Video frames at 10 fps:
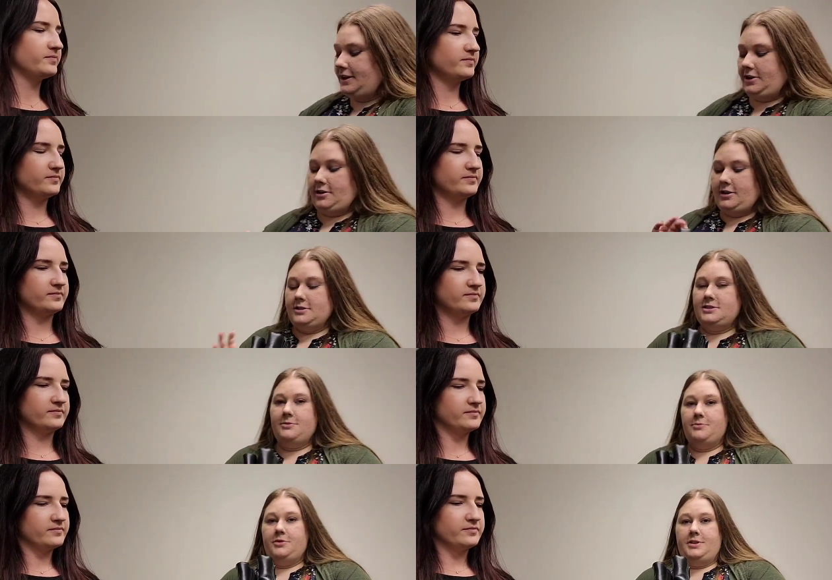Speaker 1: Here are
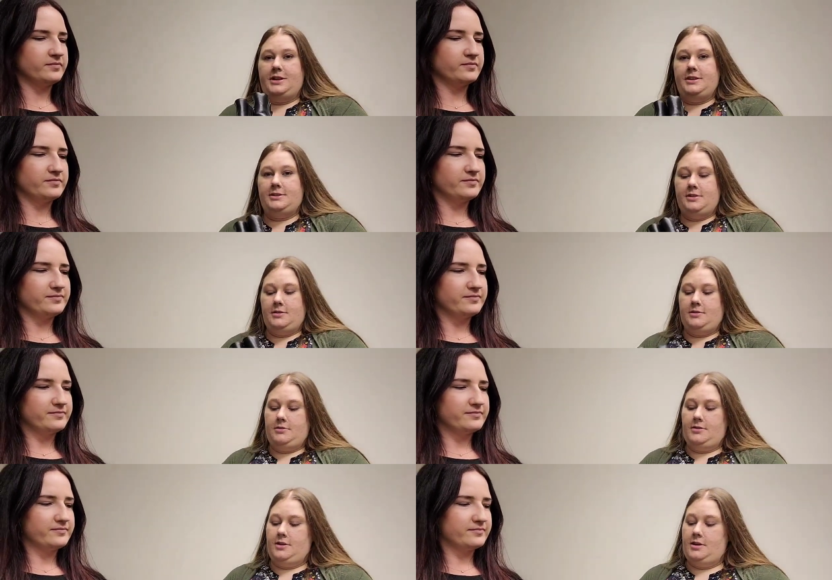some booties.
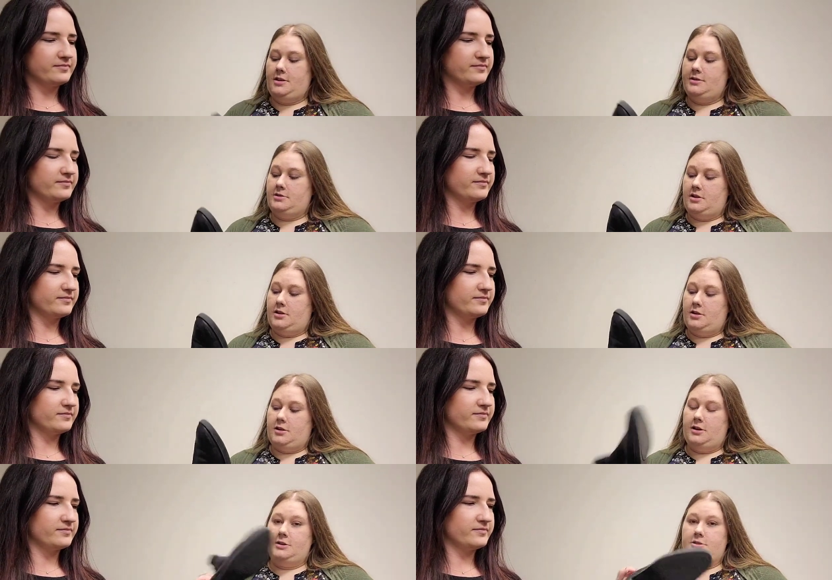These
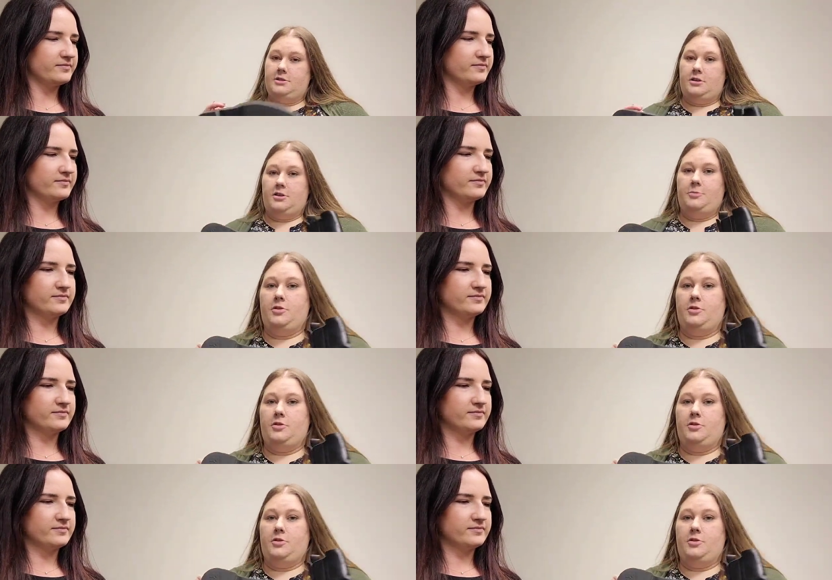are Zara